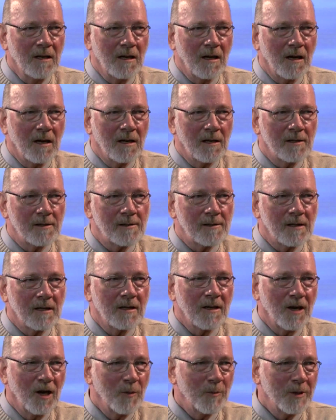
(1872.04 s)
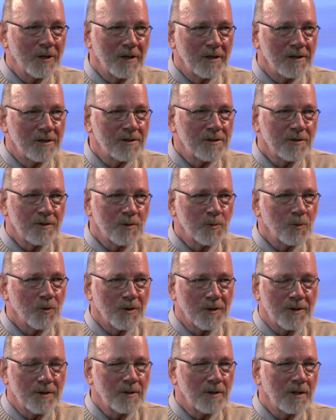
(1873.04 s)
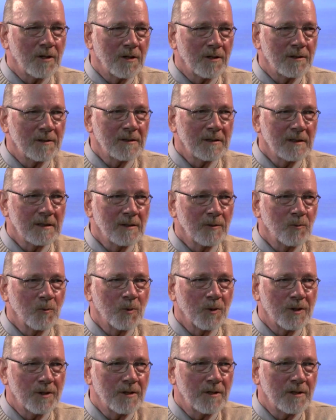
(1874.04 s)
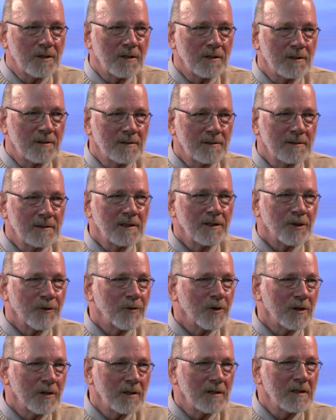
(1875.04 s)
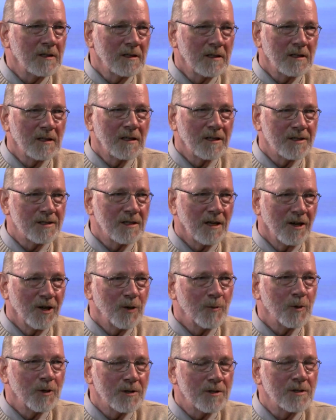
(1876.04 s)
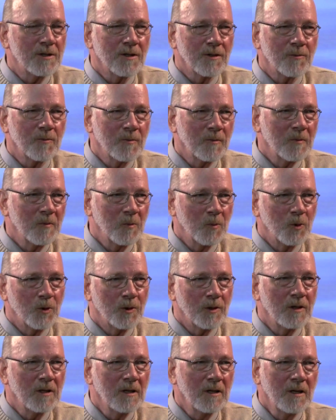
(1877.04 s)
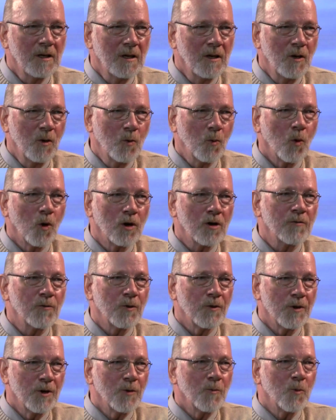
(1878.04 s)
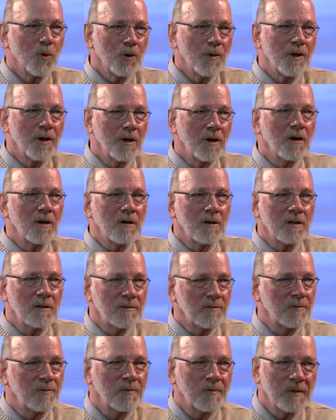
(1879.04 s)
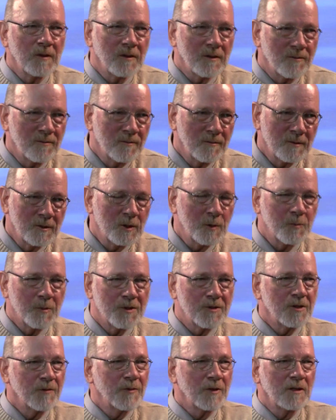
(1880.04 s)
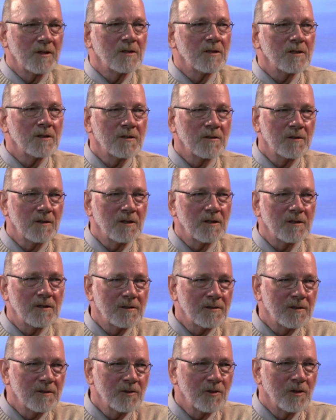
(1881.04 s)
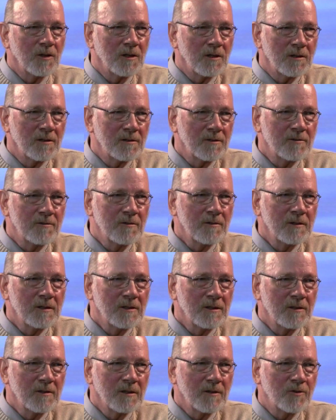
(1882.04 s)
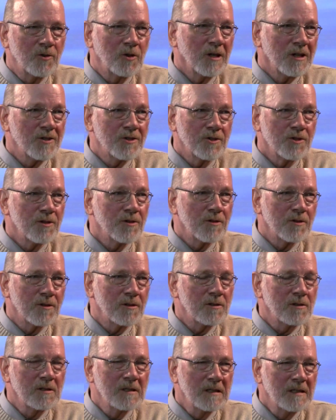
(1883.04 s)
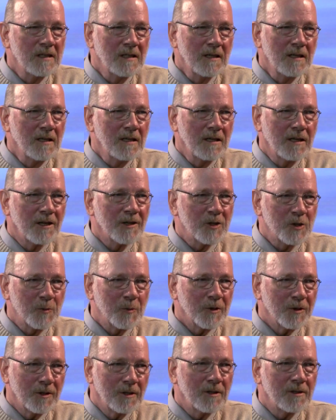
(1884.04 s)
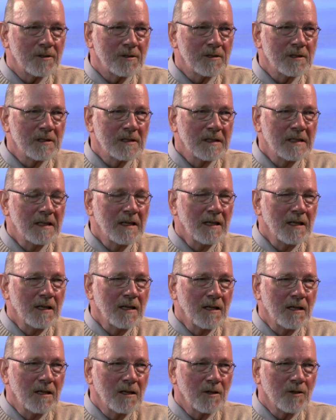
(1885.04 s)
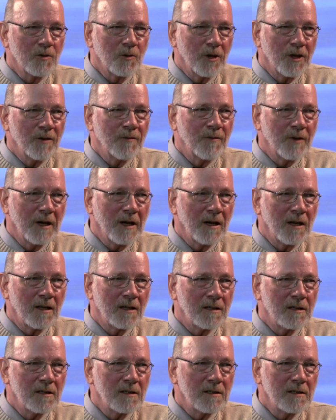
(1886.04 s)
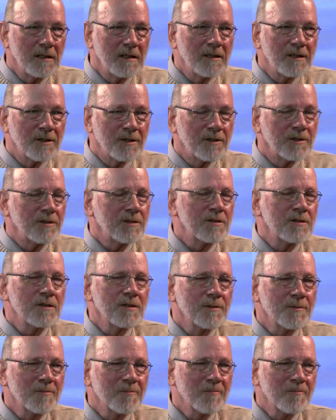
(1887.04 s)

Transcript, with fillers: uh, accommodations with uh, with uh, living assignments that would work for them where they are, if, if specifically in uh, and transgender experience. Grand Valley is